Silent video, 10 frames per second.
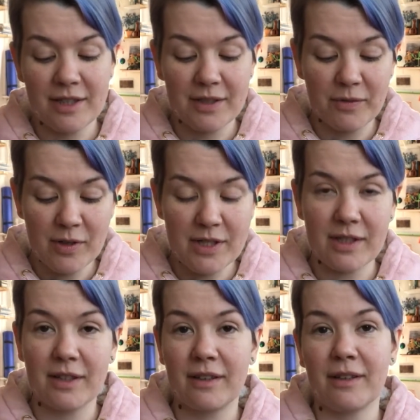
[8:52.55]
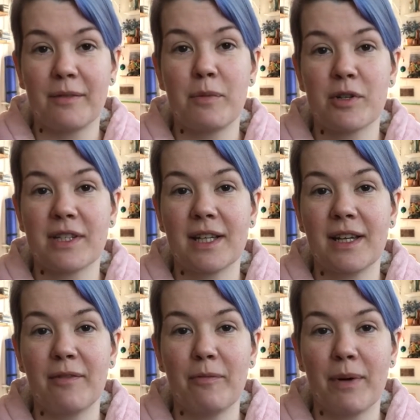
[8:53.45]
It was a birthday
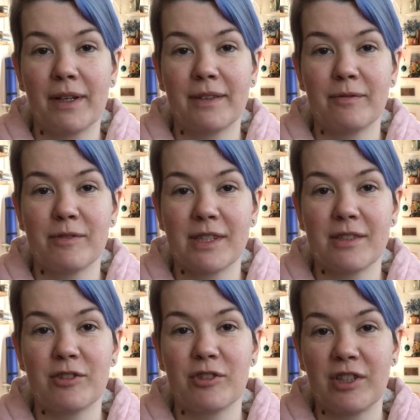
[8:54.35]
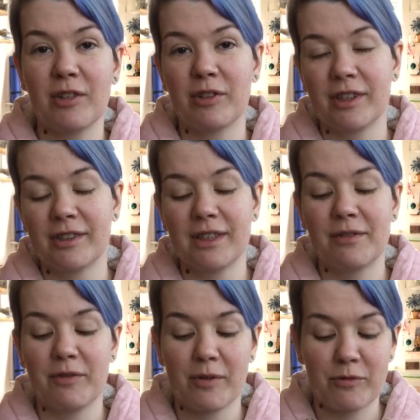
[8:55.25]
gift, but since she ordered
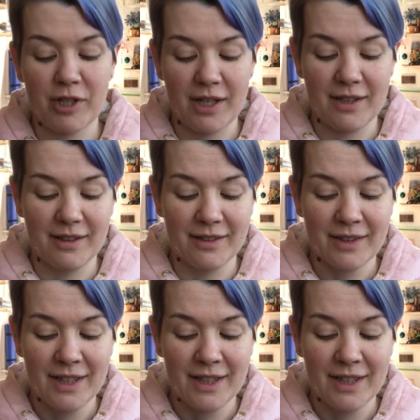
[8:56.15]
it from China,